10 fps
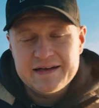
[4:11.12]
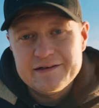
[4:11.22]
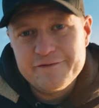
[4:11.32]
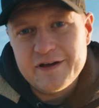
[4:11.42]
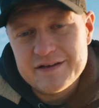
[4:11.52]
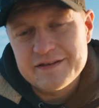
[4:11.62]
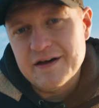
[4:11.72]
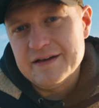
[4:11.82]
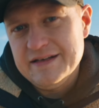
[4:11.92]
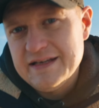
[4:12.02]
in fact,
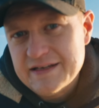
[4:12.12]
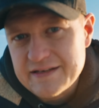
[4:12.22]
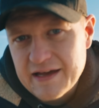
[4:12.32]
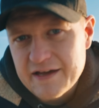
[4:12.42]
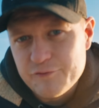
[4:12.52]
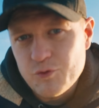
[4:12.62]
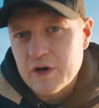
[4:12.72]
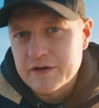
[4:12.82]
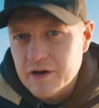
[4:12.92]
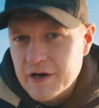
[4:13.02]
I did have
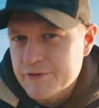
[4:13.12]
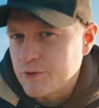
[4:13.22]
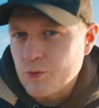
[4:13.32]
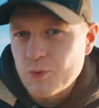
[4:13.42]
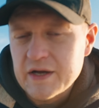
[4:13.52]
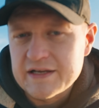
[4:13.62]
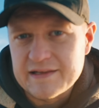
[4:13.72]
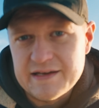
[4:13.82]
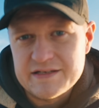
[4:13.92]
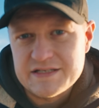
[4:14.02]
one other wide
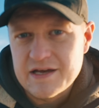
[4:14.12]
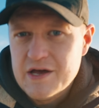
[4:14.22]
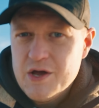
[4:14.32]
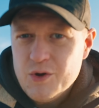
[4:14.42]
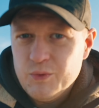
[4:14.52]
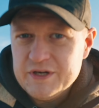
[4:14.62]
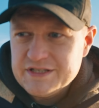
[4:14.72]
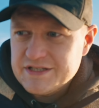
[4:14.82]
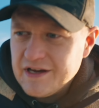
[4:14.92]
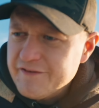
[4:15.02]
lens,
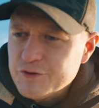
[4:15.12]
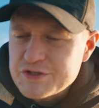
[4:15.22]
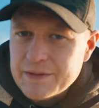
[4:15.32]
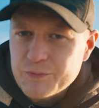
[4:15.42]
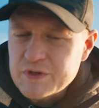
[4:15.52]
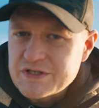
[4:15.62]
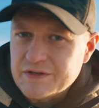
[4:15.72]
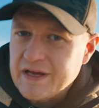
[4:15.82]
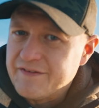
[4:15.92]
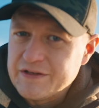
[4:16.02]
which I for some
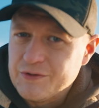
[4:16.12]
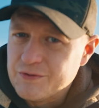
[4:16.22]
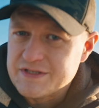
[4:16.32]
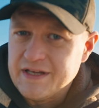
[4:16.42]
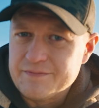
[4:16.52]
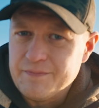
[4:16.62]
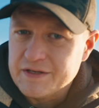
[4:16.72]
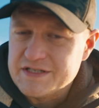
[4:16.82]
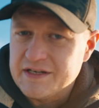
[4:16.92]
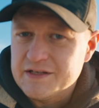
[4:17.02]
reason haven't used that
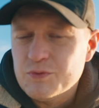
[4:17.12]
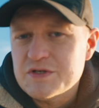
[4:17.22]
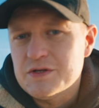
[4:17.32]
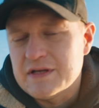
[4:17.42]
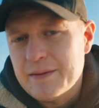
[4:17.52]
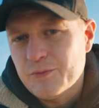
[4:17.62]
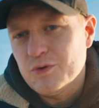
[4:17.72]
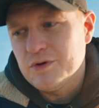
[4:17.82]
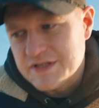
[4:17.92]
much, and it was the Tamron